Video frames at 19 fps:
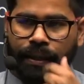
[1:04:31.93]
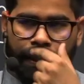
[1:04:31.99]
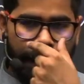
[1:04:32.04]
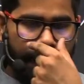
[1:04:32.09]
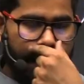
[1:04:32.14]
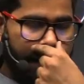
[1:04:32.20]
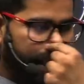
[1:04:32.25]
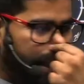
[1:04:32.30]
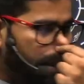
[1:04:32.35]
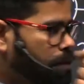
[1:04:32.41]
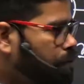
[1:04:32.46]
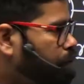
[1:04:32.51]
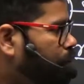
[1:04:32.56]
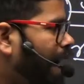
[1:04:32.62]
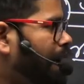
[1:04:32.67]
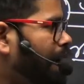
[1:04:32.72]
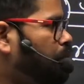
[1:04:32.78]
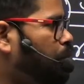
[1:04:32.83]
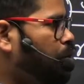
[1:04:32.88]
this
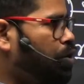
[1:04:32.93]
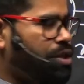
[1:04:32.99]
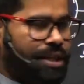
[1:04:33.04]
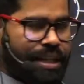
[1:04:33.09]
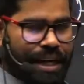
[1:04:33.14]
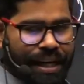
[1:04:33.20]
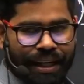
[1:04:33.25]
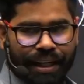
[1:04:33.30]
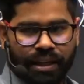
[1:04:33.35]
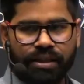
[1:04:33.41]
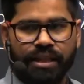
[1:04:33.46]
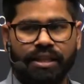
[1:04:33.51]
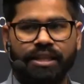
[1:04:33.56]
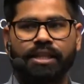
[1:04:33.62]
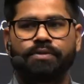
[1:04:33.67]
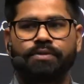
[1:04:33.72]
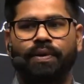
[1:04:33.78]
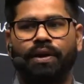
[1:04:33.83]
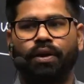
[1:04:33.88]
5 most senior
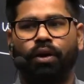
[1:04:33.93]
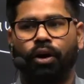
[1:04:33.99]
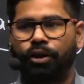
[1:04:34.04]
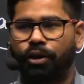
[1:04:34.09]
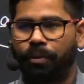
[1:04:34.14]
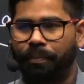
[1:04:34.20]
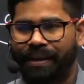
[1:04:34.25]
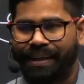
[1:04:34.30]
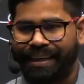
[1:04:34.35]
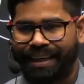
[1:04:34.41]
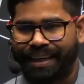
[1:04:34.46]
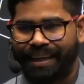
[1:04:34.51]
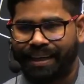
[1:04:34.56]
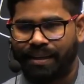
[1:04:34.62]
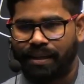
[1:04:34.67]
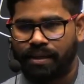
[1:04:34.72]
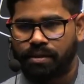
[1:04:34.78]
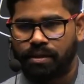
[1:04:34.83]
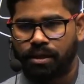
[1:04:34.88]
judges will automatically
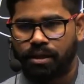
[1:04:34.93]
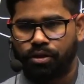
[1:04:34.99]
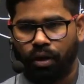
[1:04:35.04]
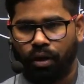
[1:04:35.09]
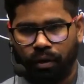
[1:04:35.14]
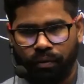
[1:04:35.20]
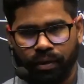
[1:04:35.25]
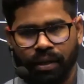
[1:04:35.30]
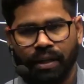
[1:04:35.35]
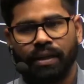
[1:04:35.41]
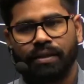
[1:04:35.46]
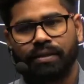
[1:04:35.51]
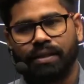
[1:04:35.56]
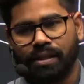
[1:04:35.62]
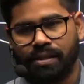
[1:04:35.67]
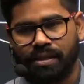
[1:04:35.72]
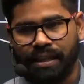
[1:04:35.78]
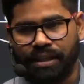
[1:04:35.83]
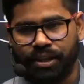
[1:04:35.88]
consist of the
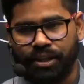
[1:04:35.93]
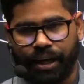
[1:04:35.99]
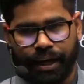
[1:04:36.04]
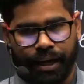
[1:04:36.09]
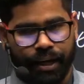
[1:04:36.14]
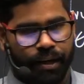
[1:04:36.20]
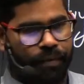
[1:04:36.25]
CJI.